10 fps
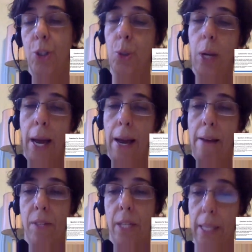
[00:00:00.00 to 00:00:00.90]

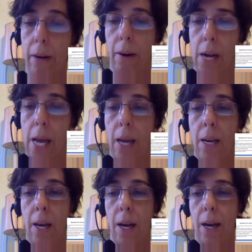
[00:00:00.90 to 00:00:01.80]
lives, literally.
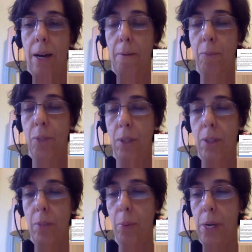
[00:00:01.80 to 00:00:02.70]
So
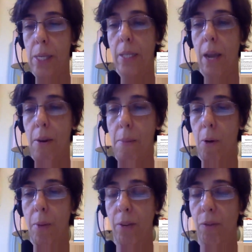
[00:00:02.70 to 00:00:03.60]
it's a pretty scary
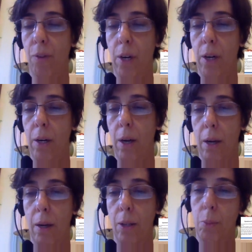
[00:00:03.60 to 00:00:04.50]
moment for
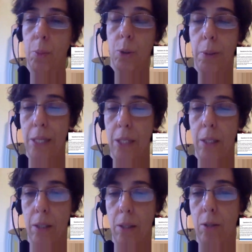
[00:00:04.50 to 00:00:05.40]
lupus
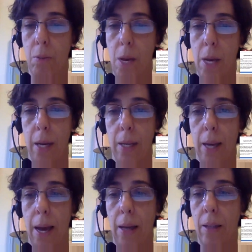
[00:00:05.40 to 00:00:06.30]
patients to be in,
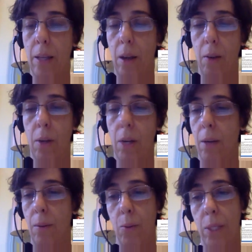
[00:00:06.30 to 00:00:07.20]
that, you know,
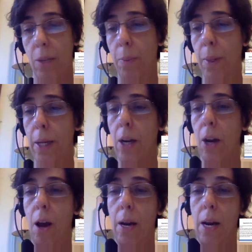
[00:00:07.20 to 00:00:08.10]
risk of blood
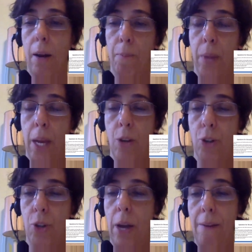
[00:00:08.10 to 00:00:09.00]
clotting. They
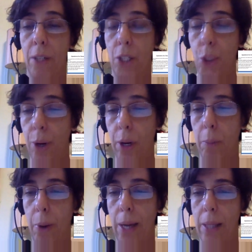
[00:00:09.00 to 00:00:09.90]
usually have a
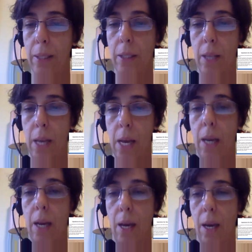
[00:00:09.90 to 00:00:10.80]
shorter
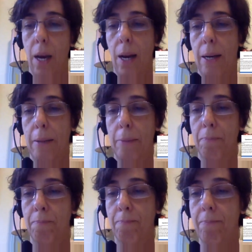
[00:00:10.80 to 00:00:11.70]
pregnancy.
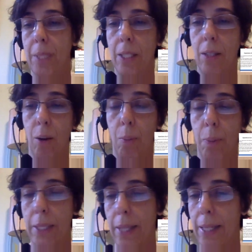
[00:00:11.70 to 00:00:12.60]
You
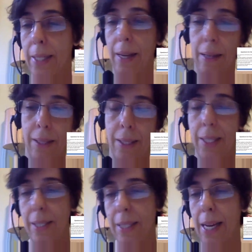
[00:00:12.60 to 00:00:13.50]
know, placenta
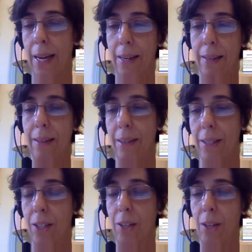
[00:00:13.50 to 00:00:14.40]
kind
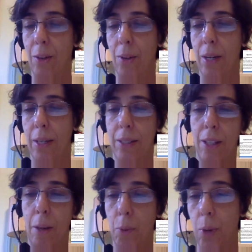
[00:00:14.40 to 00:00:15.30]
of, you know,
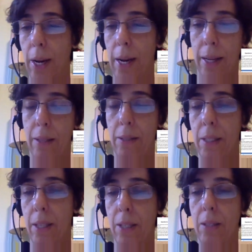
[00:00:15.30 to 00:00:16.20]
stops working at
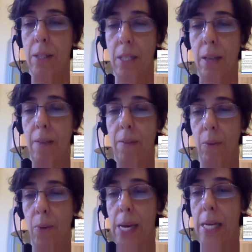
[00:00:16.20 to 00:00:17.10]
36,
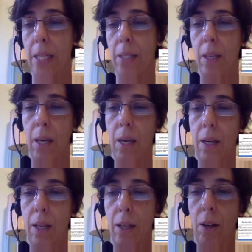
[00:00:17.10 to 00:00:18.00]
37 weeks.
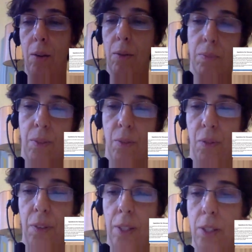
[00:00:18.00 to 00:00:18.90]
You know,
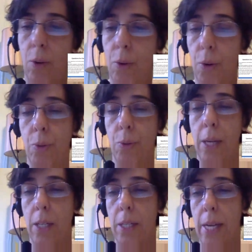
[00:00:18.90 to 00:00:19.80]
fetal growth
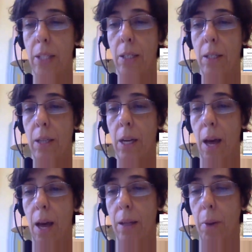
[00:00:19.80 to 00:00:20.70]
retardation is
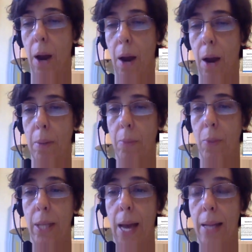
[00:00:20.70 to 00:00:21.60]
another problem
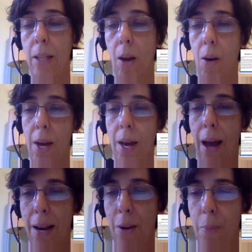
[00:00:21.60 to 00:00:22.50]
with that. So
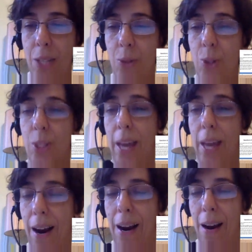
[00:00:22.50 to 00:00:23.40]
I don't mean to
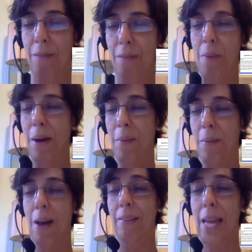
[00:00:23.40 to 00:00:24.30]
scare every
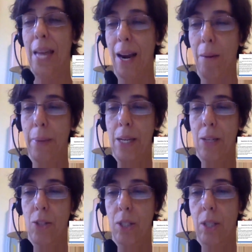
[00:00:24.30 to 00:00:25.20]
mom out there, but
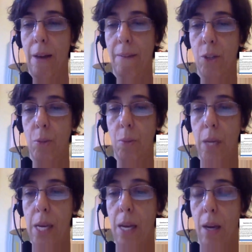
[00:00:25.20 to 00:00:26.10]
you just have to
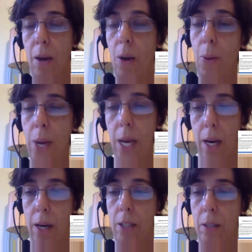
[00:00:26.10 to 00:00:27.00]

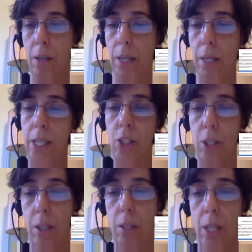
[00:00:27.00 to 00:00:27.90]
we as
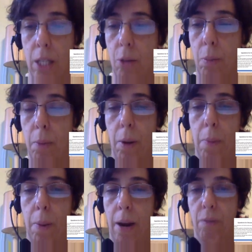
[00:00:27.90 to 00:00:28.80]
clinicians need to be
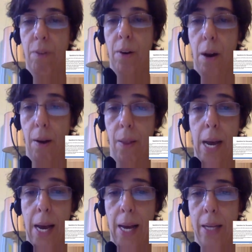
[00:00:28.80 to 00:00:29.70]
prepared for all of
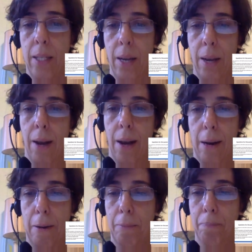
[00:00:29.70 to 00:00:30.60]
that,
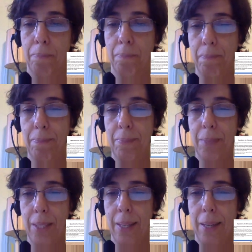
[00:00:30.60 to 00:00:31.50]
and
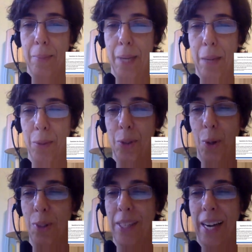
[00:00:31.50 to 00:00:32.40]
be able
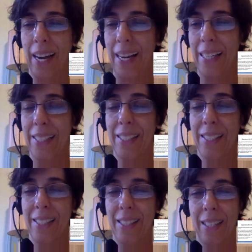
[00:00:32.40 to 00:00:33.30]
to hold their
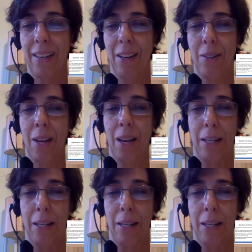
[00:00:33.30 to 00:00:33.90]
hands, you know.